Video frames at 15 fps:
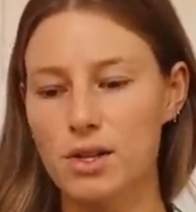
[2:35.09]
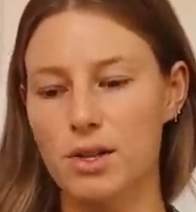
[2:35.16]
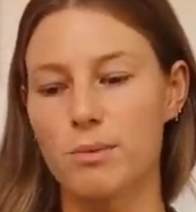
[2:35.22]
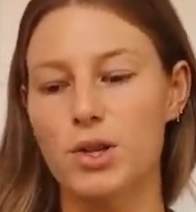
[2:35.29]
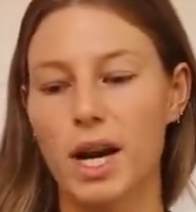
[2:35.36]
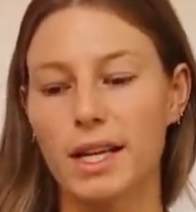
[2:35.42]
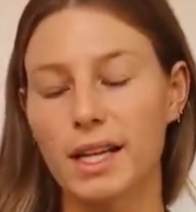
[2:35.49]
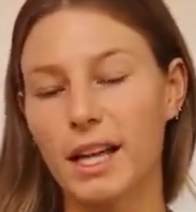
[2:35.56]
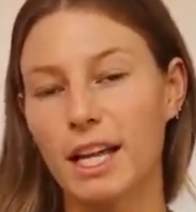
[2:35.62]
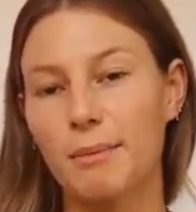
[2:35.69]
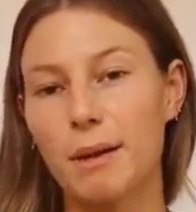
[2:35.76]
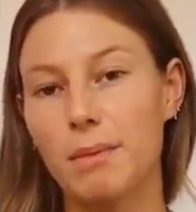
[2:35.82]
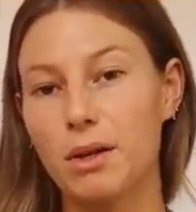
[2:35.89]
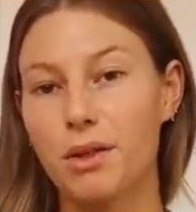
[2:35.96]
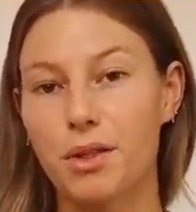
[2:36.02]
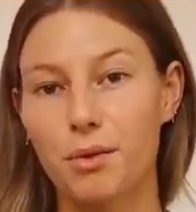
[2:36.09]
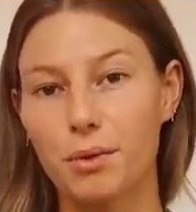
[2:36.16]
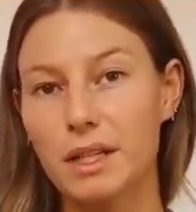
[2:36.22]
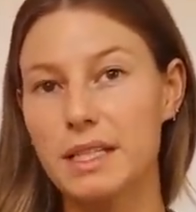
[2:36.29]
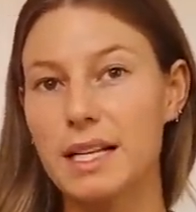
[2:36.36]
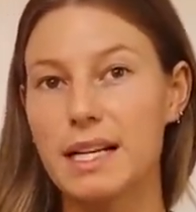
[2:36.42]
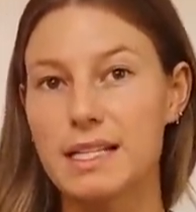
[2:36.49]
So I'm trying to get like maybe
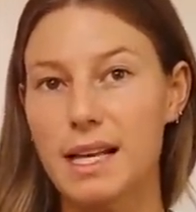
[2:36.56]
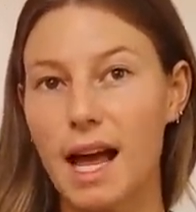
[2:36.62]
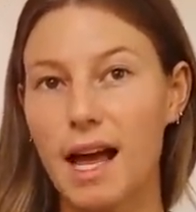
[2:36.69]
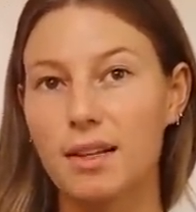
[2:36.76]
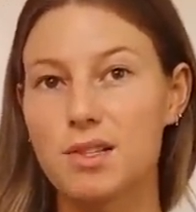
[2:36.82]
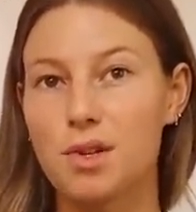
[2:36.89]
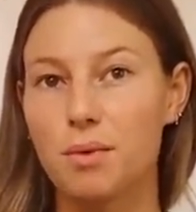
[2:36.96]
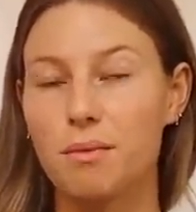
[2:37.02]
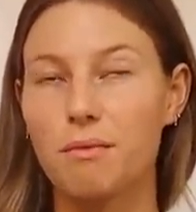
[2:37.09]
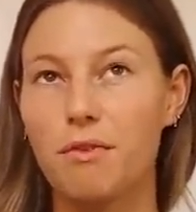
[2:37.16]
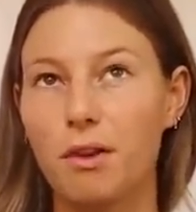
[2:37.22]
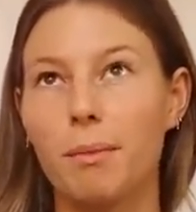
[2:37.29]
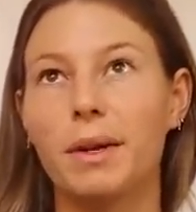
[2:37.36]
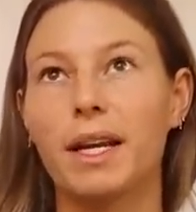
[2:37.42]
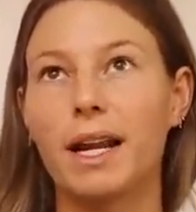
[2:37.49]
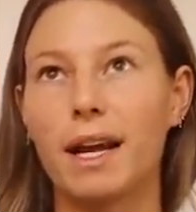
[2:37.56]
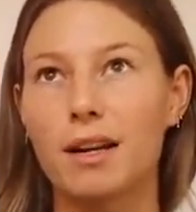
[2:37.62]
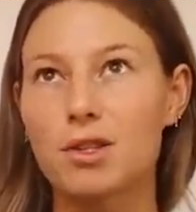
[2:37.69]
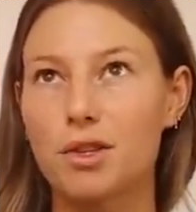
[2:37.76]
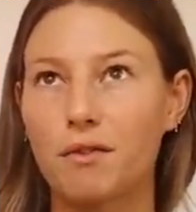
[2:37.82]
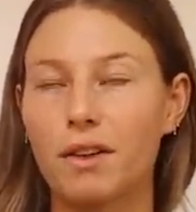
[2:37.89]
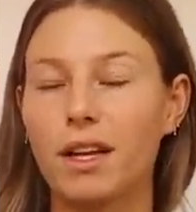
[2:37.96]
three days ahead. So filming an
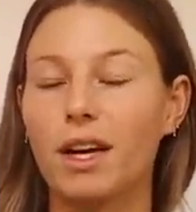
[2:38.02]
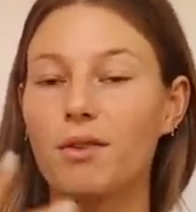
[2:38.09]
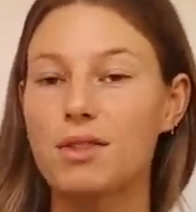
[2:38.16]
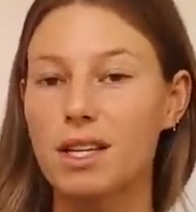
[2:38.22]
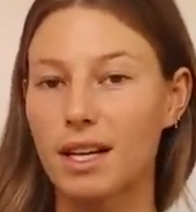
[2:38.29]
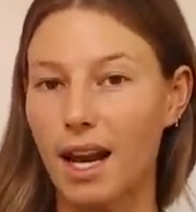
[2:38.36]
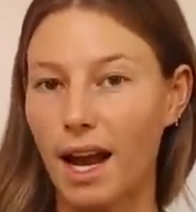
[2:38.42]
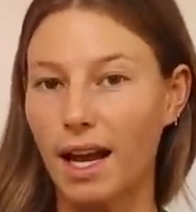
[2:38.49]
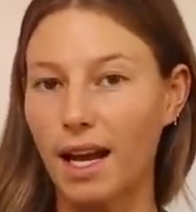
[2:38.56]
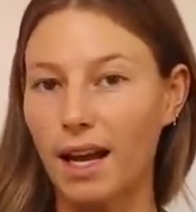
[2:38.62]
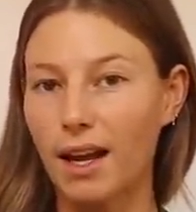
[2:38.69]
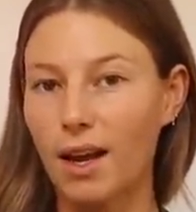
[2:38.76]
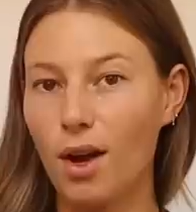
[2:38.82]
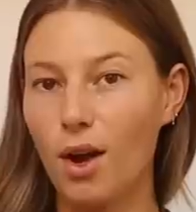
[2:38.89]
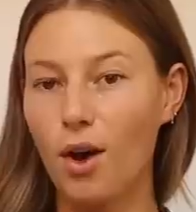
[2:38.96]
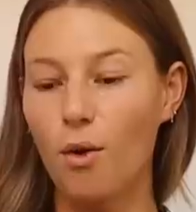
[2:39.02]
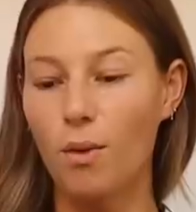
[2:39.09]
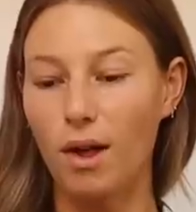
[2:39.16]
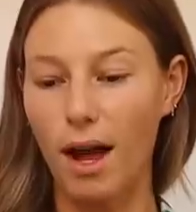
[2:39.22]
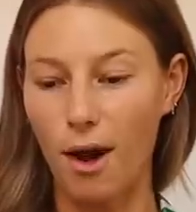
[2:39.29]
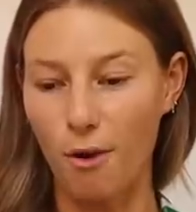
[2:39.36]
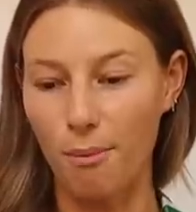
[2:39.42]
extra video tonight
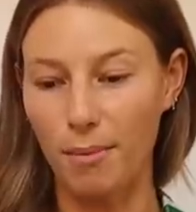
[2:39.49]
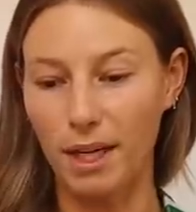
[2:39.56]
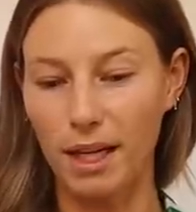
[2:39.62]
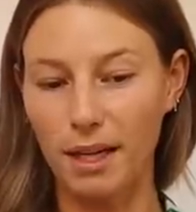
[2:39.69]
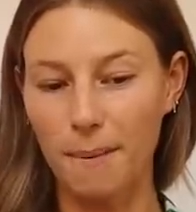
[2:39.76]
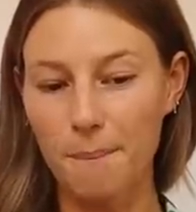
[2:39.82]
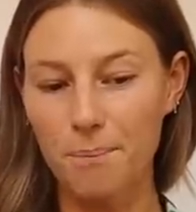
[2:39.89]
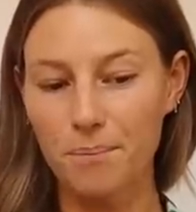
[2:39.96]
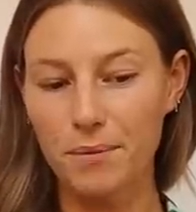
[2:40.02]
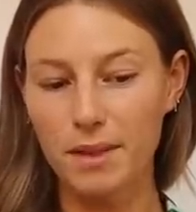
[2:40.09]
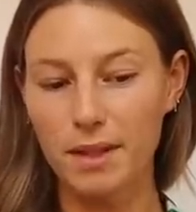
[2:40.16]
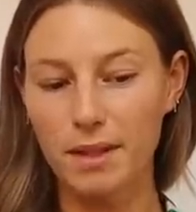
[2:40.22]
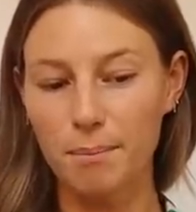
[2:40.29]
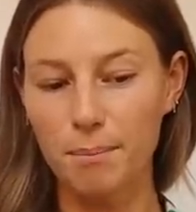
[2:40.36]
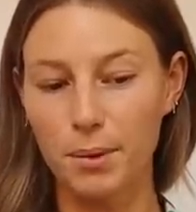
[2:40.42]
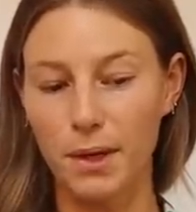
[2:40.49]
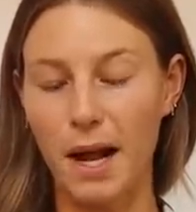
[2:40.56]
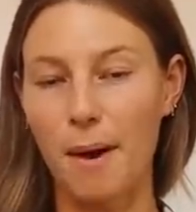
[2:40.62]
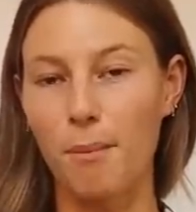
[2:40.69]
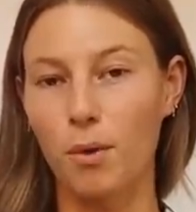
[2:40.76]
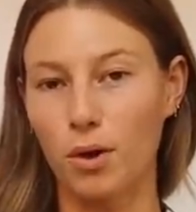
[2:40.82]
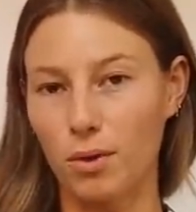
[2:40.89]
will help me put
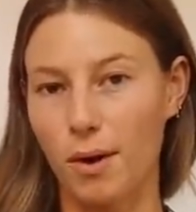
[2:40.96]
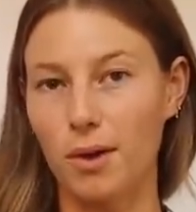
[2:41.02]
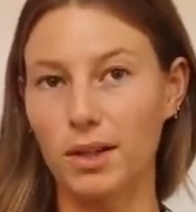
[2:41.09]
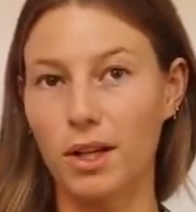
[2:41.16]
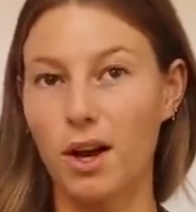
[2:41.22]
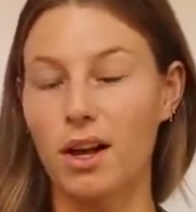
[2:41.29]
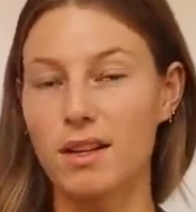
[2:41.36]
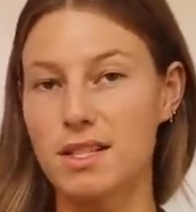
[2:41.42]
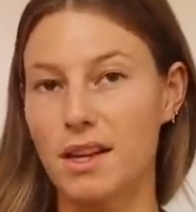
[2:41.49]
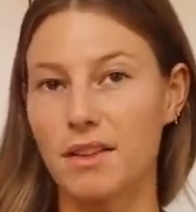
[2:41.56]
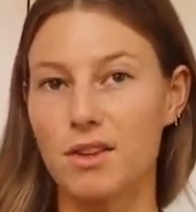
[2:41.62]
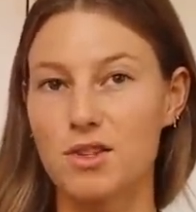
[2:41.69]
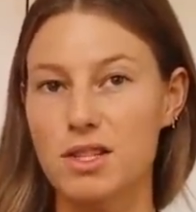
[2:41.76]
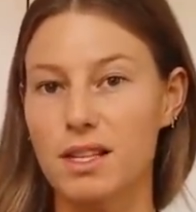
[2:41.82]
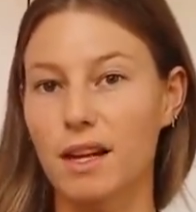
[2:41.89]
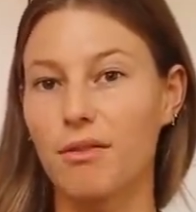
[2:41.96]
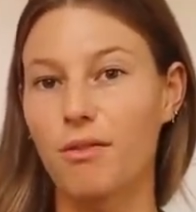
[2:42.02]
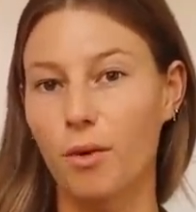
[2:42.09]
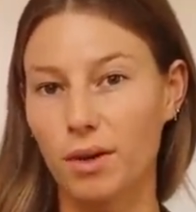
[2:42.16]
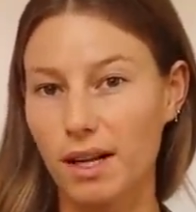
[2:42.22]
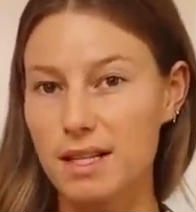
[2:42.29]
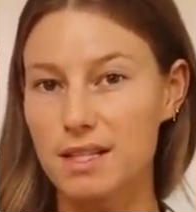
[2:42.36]
out more quality content than just like
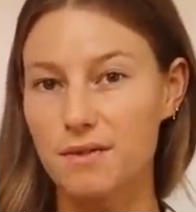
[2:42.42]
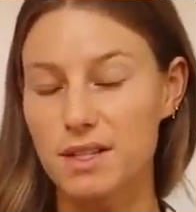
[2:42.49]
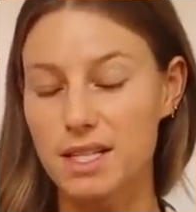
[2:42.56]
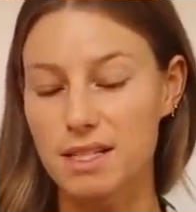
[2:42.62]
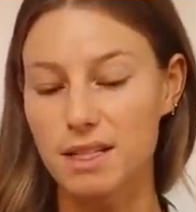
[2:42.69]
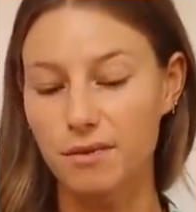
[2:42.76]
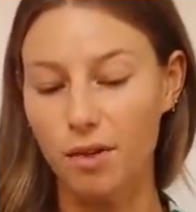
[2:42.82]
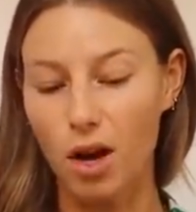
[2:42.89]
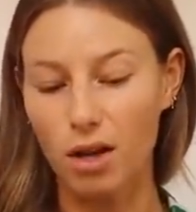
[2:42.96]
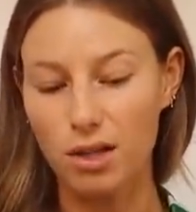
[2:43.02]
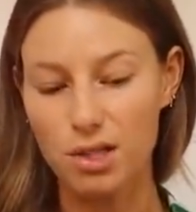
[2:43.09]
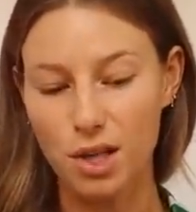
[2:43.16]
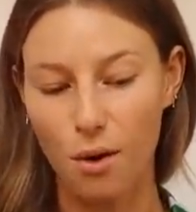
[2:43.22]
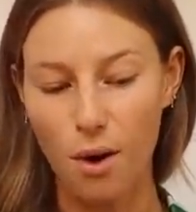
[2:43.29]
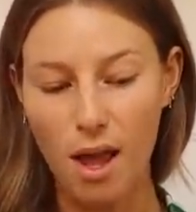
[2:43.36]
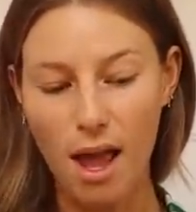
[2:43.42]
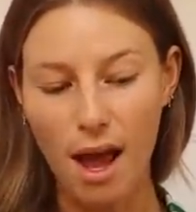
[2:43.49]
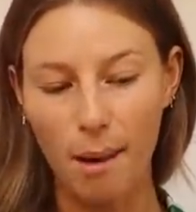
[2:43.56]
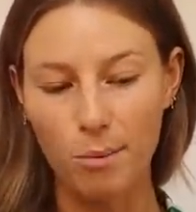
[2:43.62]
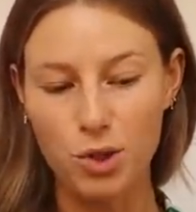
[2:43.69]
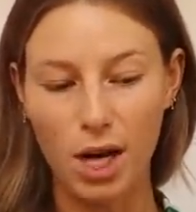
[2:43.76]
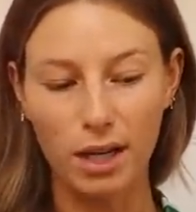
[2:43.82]
four days of Disney vlogs. So
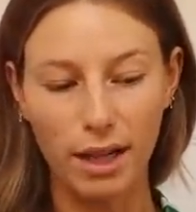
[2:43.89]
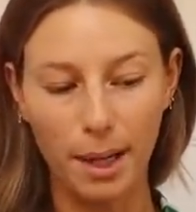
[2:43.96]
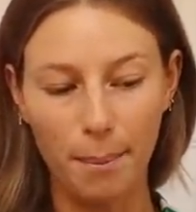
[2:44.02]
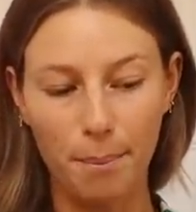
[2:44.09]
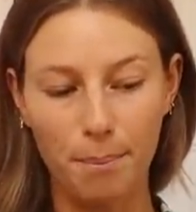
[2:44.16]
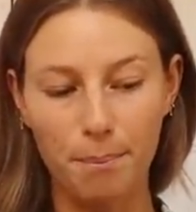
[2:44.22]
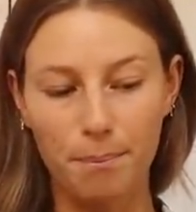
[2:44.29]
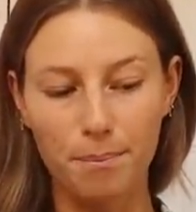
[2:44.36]
I'm trying to like